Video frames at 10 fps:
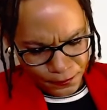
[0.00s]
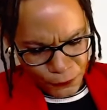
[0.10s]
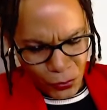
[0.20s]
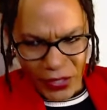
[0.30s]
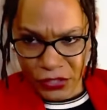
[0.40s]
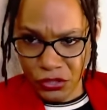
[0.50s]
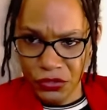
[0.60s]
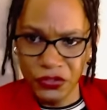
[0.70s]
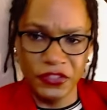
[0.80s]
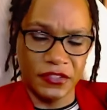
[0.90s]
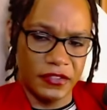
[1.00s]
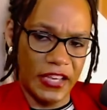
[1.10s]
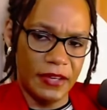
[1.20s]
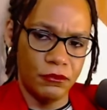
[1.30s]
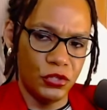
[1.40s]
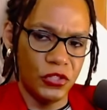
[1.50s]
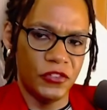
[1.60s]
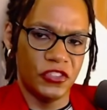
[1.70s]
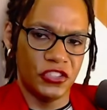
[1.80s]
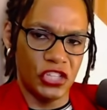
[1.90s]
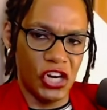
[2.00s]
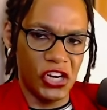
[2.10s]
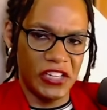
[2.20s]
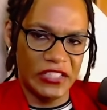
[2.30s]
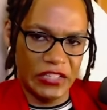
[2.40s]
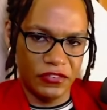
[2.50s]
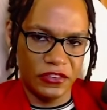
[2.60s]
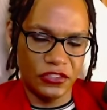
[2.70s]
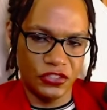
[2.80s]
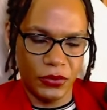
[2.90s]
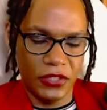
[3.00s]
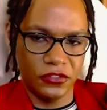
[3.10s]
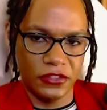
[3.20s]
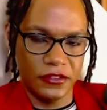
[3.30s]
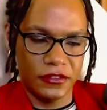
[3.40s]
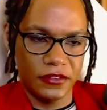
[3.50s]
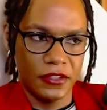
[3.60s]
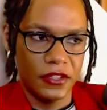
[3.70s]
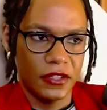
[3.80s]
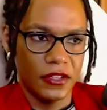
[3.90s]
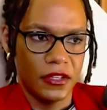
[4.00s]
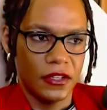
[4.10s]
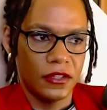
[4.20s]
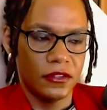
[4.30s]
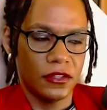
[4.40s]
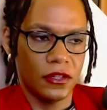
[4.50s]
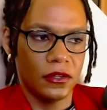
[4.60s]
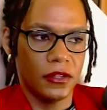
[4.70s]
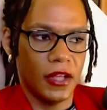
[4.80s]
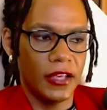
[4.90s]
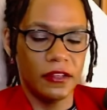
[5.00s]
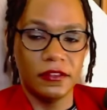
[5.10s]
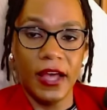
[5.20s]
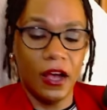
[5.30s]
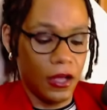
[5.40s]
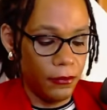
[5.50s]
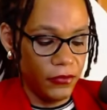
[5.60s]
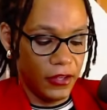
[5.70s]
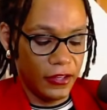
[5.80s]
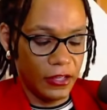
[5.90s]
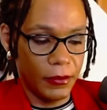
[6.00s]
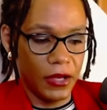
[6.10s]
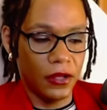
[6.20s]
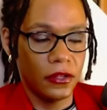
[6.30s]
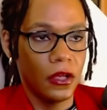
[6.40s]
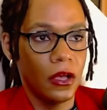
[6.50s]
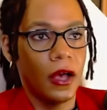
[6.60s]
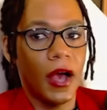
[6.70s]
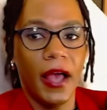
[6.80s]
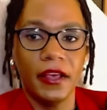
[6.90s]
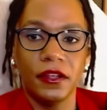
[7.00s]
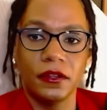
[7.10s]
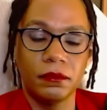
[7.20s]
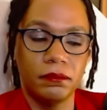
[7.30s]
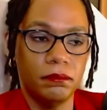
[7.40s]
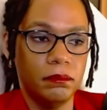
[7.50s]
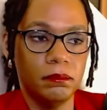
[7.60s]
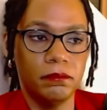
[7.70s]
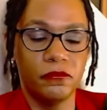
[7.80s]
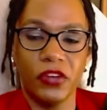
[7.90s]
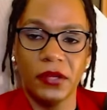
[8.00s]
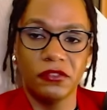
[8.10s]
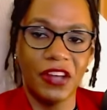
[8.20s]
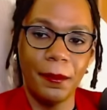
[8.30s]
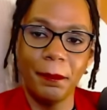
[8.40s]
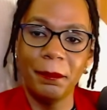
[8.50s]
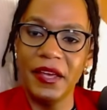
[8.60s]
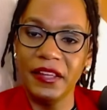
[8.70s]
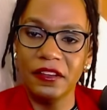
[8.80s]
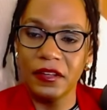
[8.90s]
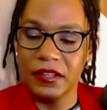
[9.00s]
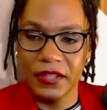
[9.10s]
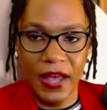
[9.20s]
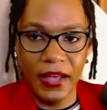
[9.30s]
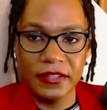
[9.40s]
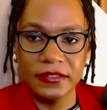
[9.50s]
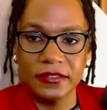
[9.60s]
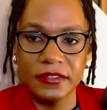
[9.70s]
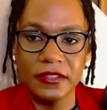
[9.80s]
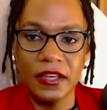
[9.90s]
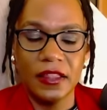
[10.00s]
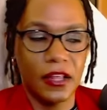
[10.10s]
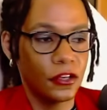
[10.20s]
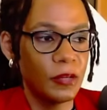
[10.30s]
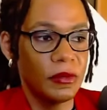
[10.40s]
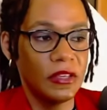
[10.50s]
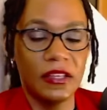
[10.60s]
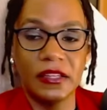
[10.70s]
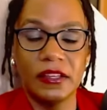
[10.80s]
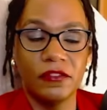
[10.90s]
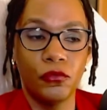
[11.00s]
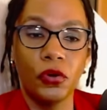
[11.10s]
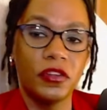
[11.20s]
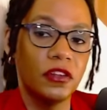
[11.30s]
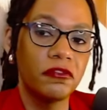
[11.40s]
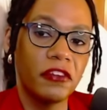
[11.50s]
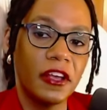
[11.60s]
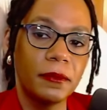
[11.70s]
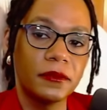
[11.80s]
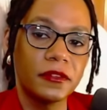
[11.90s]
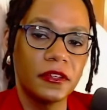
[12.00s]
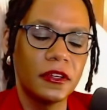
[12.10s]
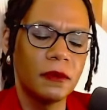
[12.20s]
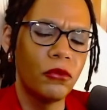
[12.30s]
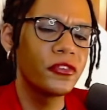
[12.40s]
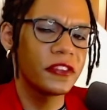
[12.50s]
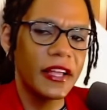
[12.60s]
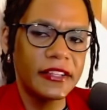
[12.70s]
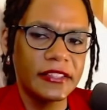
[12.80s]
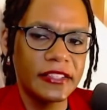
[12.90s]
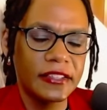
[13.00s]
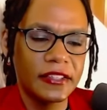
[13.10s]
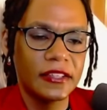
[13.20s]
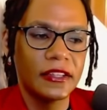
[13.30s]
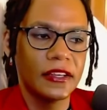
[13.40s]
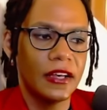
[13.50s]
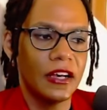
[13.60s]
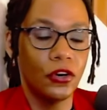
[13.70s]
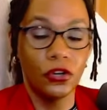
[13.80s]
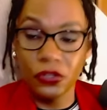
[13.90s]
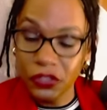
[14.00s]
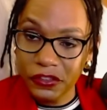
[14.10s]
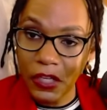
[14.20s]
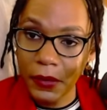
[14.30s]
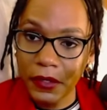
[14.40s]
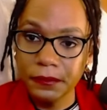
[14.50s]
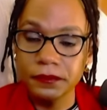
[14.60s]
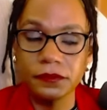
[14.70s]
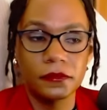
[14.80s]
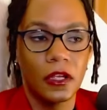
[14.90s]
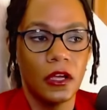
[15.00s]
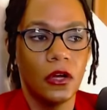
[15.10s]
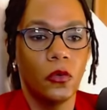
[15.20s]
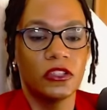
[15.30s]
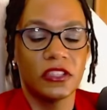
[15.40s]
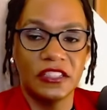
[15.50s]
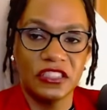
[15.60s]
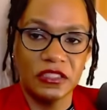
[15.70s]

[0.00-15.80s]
do I use the same moves to target different situations? So like now I'm thinking about I can frame trap mid attacks that are going to be 14 frames most likely, or slower, which can